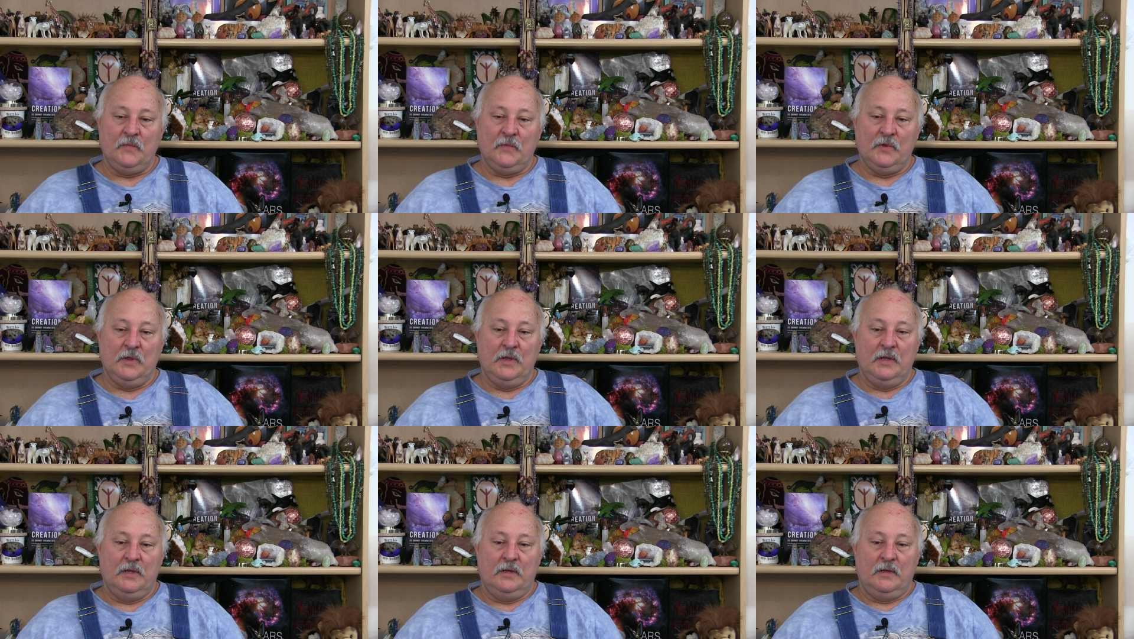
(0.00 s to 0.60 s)

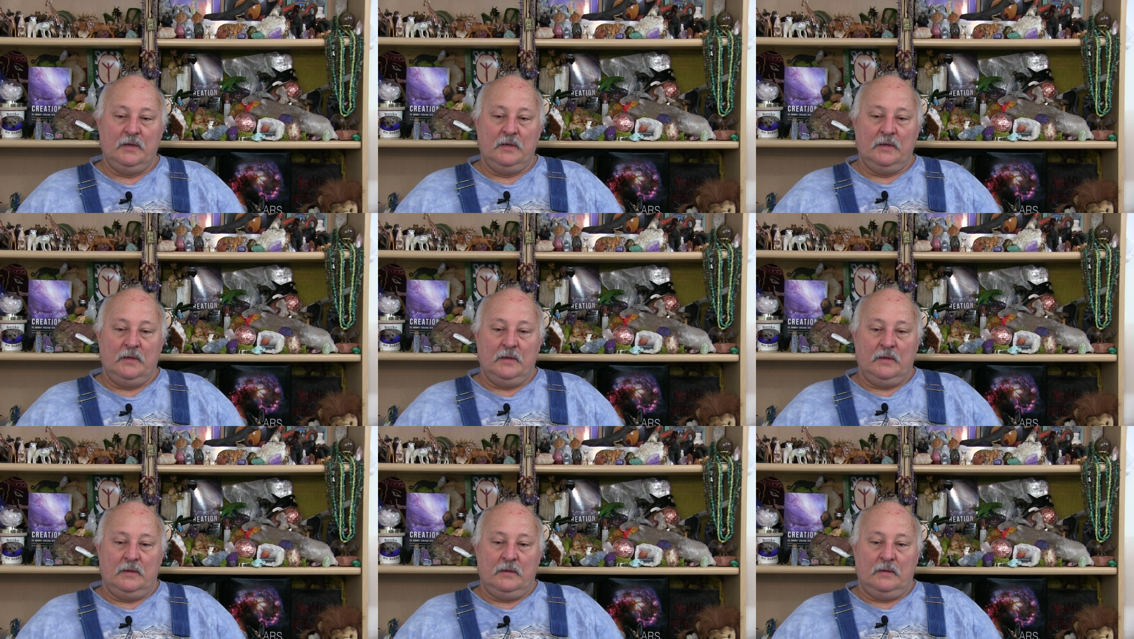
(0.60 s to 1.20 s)

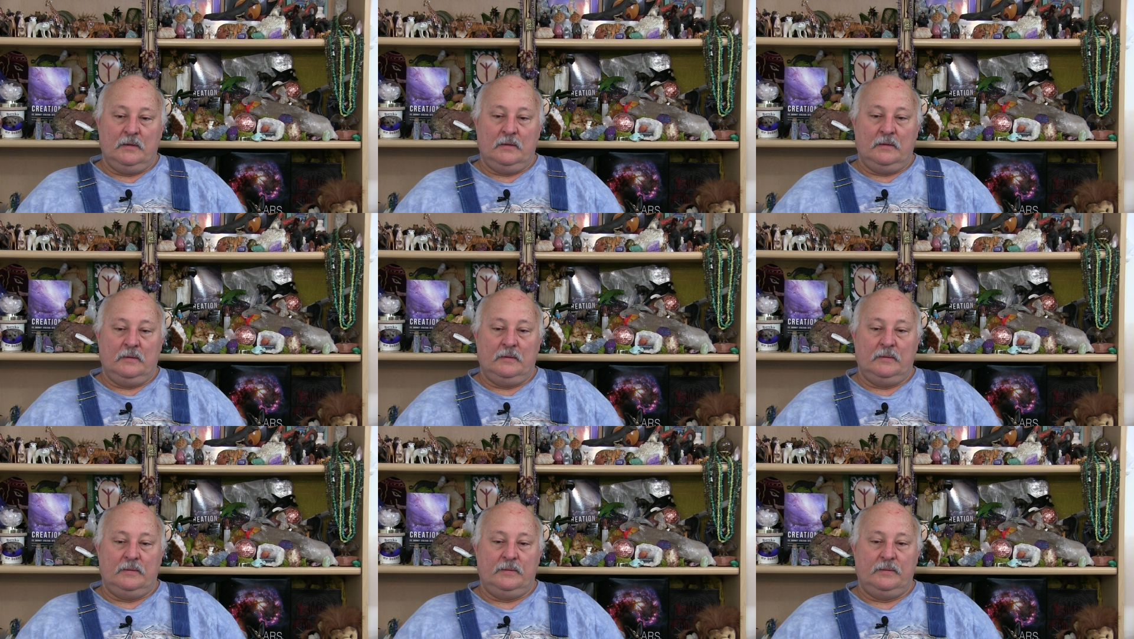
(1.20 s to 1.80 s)

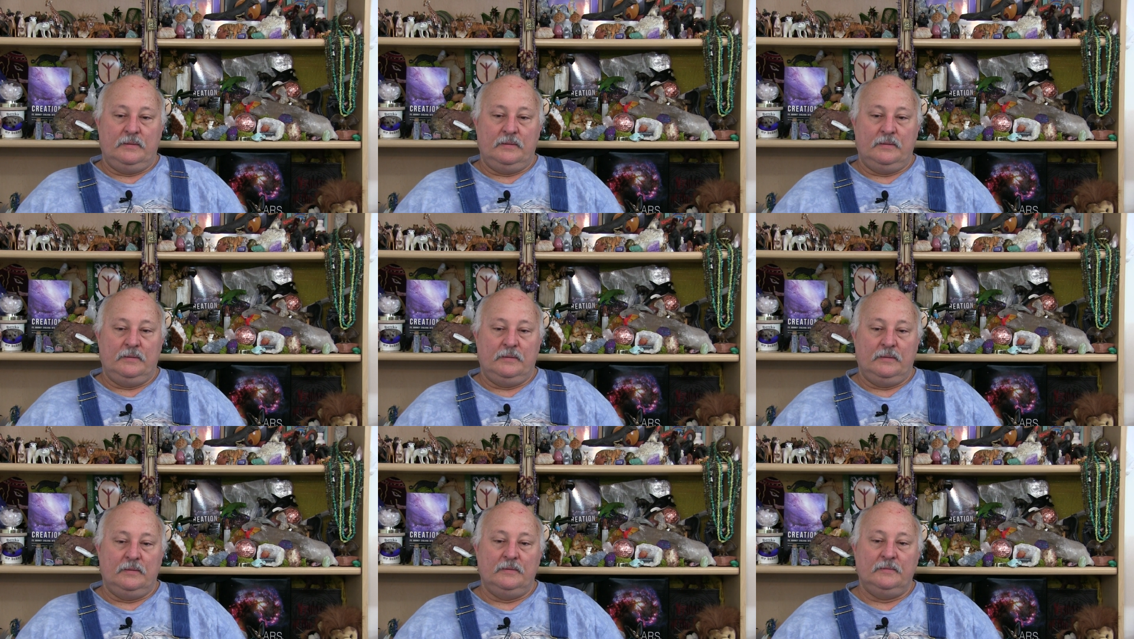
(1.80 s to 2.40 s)

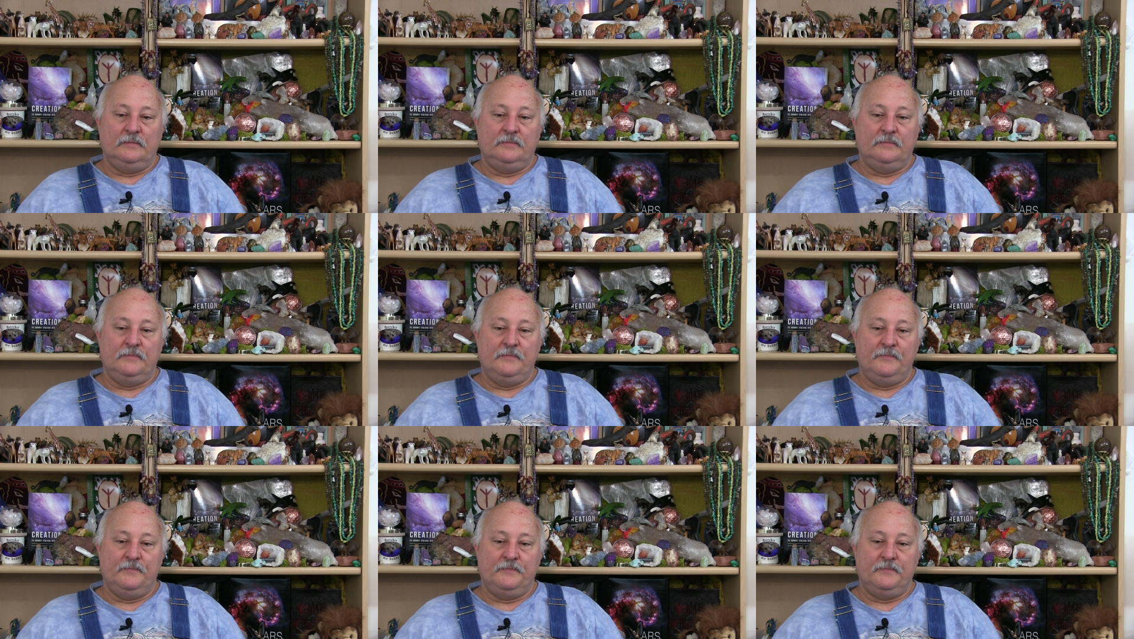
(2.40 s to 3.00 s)

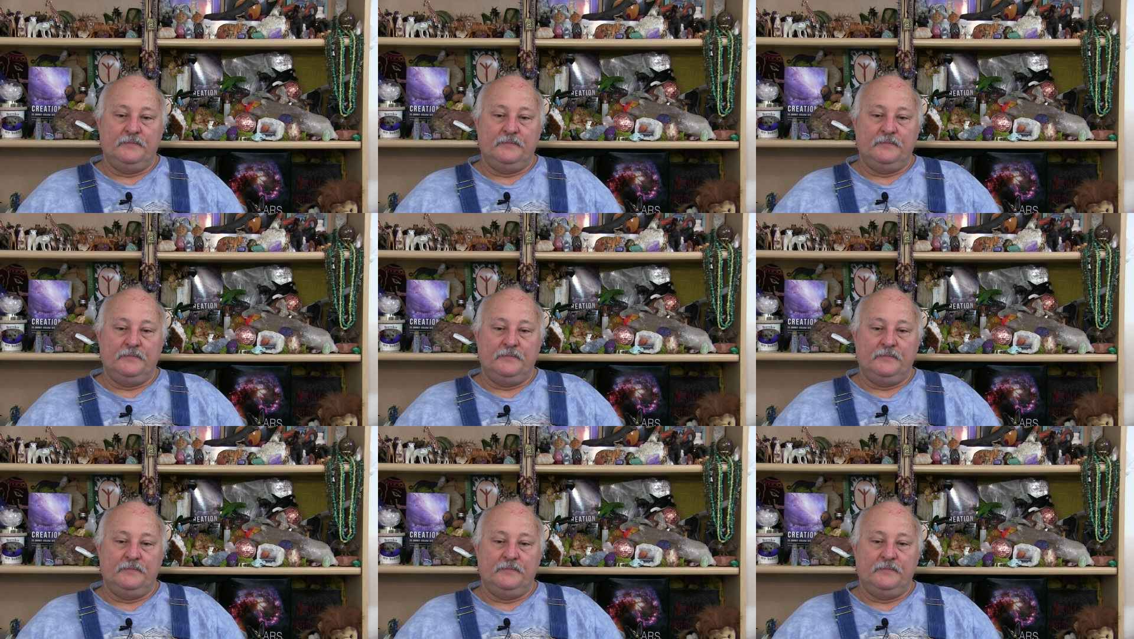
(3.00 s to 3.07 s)
(silence)